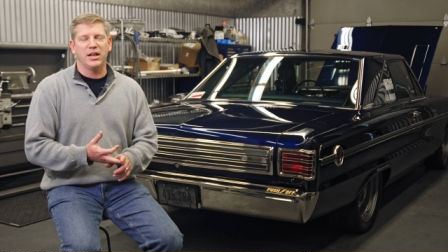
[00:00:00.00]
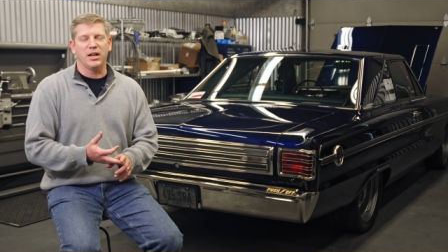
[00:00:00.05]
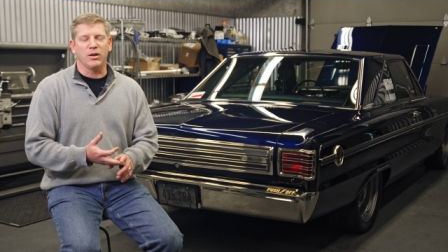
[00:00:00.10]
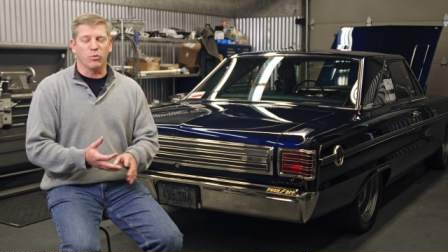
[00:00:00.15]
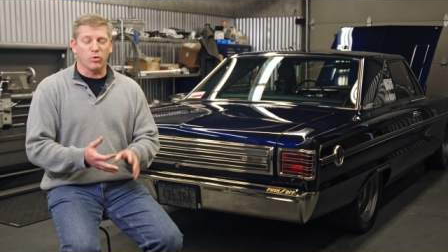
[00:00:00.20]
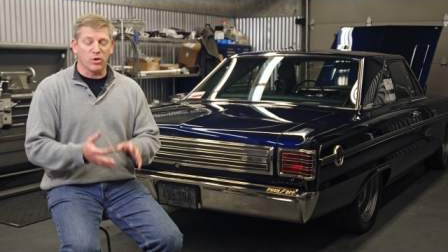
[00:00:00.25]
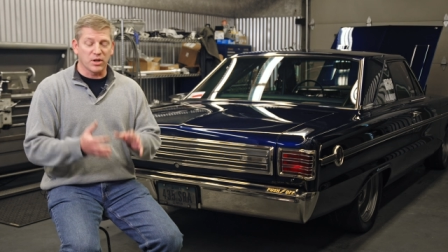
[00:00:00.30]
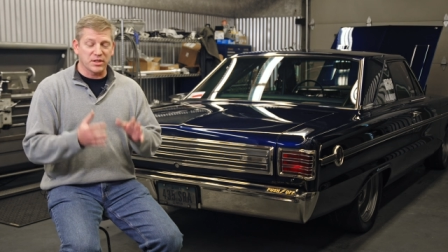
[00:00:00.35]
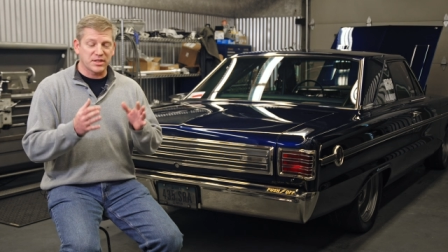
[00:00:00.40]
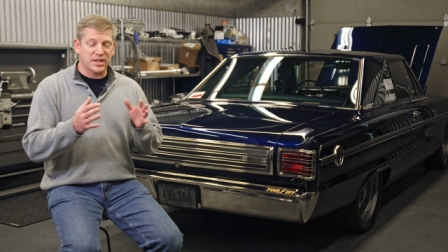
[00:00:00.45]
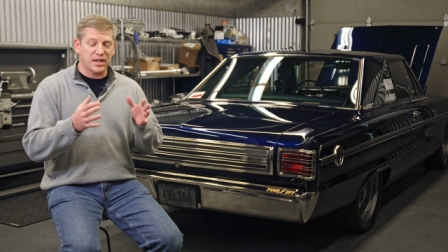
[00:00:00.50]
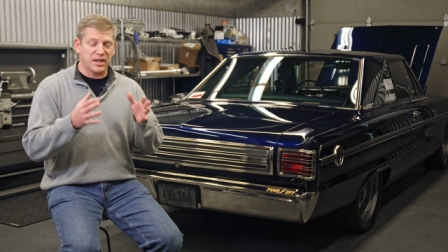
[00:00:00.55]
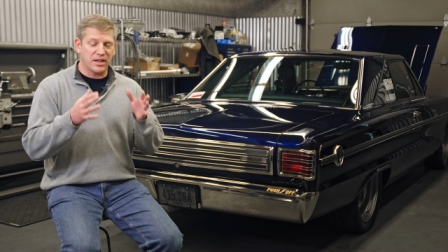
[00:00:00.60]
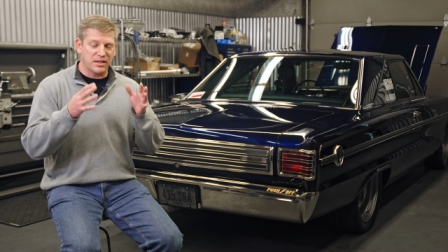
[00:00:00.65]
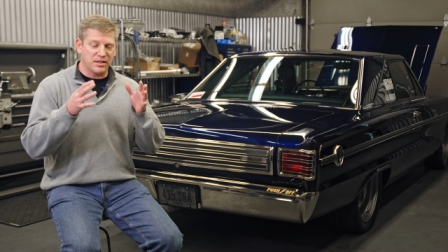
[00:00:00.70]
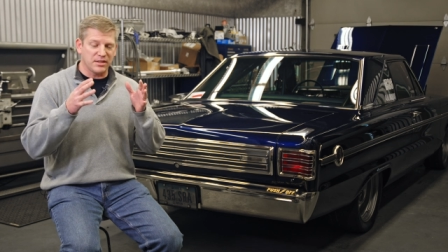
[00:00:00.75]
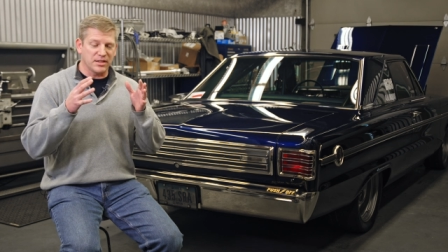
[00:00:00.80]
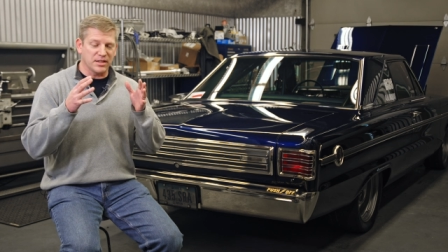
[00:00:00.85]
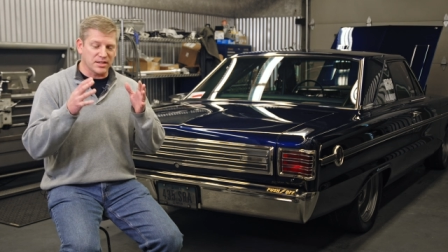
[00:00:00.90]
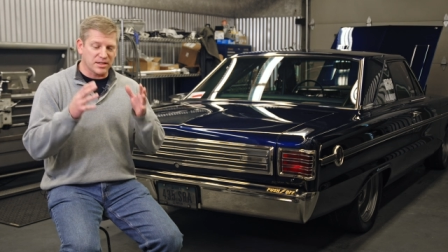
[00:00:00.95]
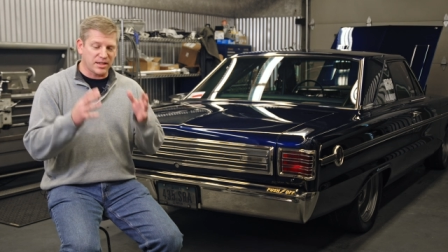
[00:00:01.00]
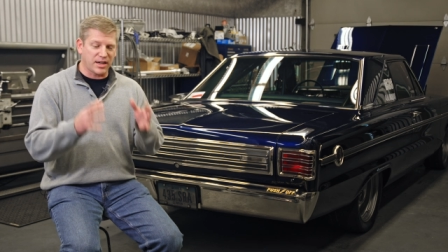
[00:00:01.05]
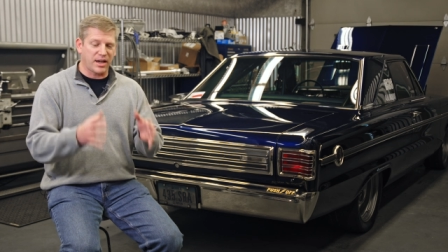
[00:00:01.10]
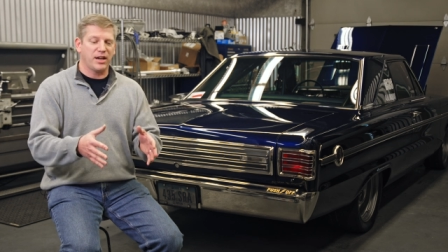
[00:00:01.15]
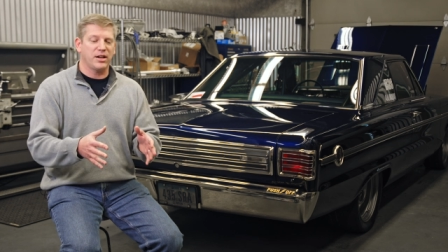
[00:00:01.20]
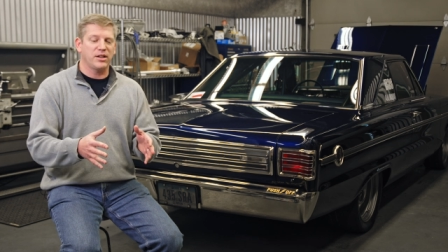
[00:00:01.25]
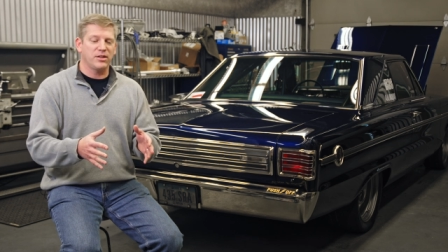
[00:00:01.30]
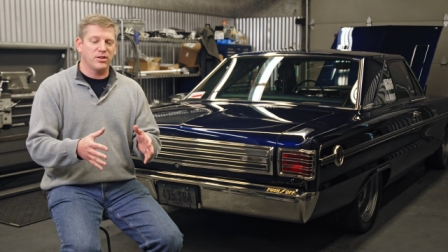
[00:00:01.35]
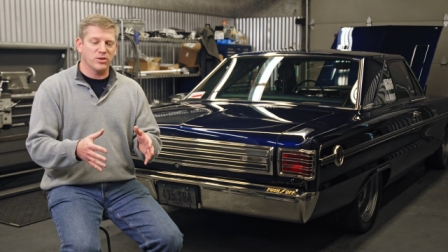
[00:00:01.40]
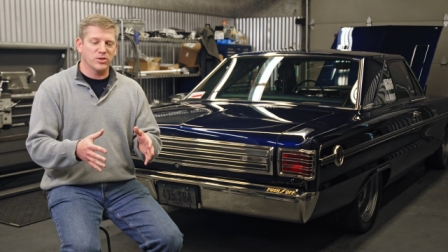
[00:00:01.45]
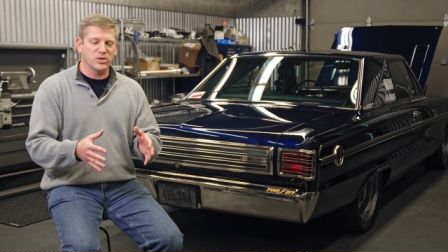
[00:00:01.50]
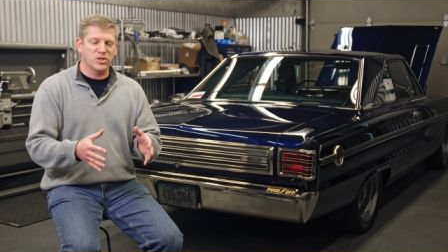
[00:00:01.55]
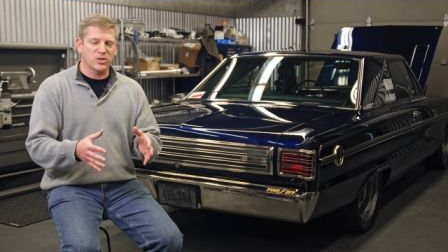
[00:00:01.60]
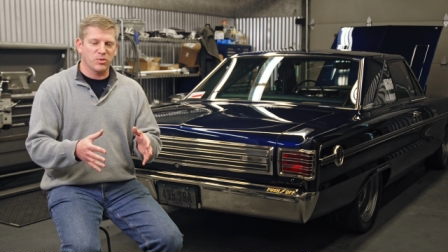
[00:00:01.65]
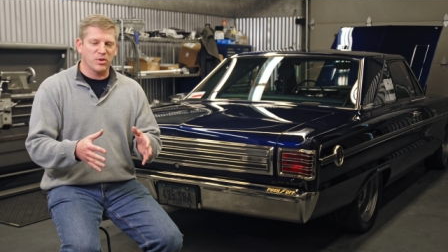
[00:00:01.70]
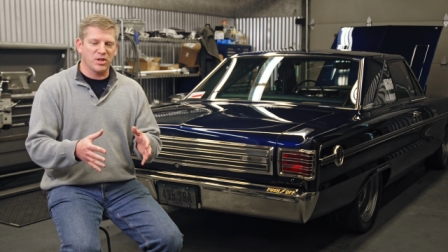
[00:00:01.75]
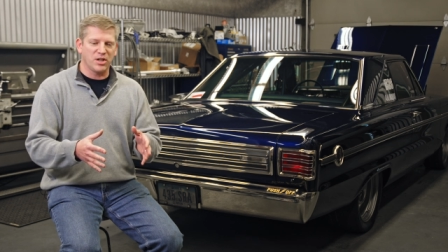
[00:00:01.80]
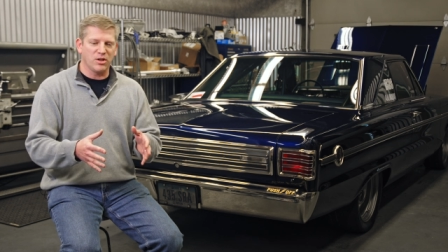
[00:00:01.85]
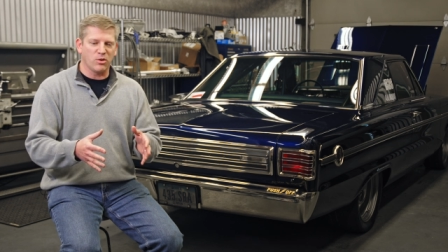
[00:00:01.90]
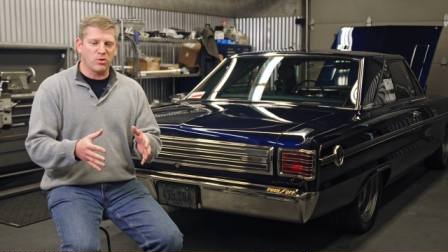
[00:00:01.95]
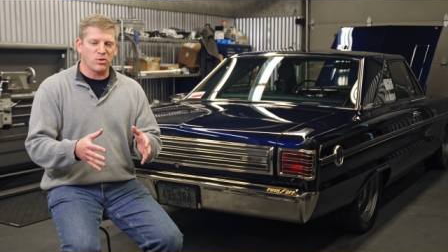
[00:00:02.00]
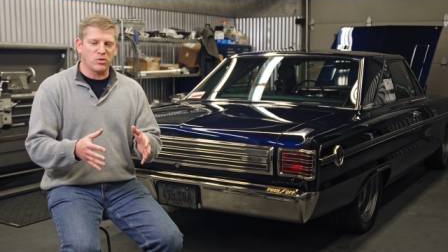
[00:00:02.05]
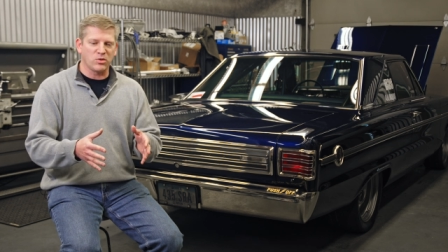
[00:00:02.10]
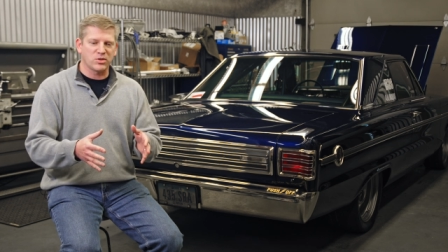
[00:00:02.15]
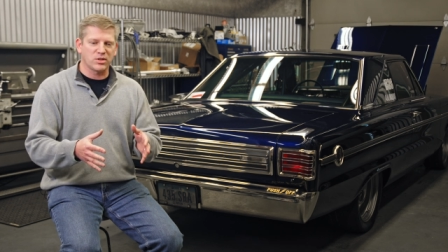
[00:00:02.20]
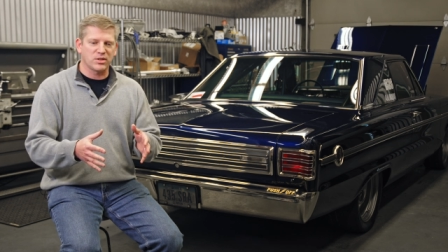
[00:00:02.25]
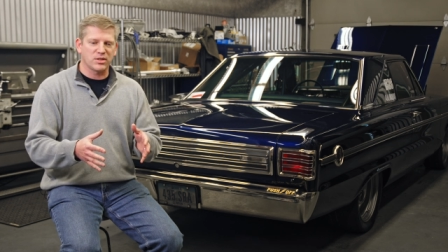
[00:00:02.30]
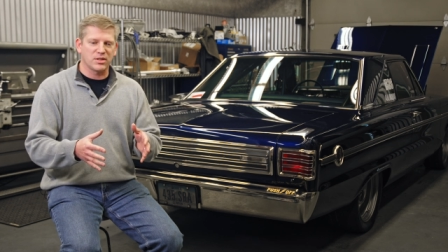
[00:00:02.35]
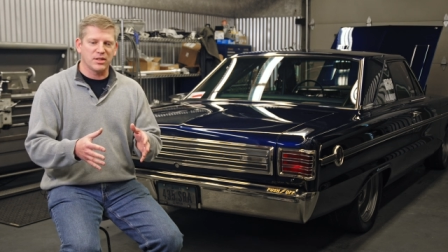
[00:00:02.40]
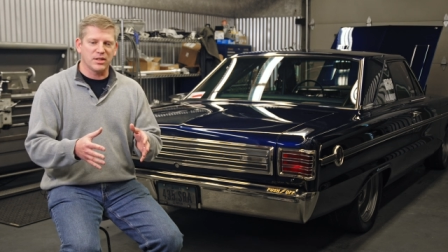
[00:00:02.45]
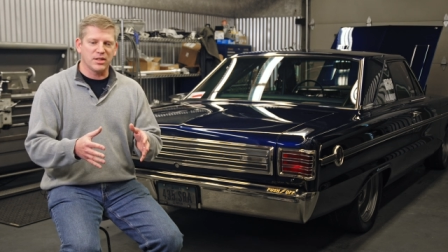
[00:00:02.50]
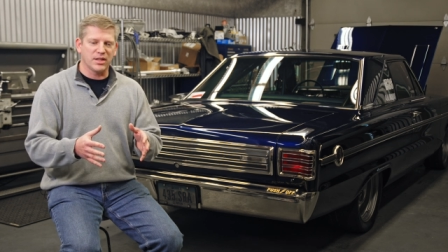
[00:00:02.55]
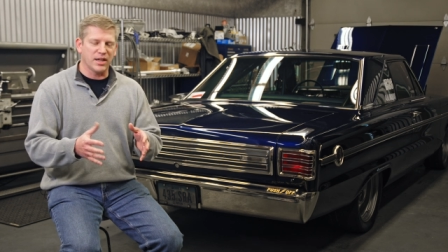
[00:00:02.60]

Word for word: And once I decided those three goals,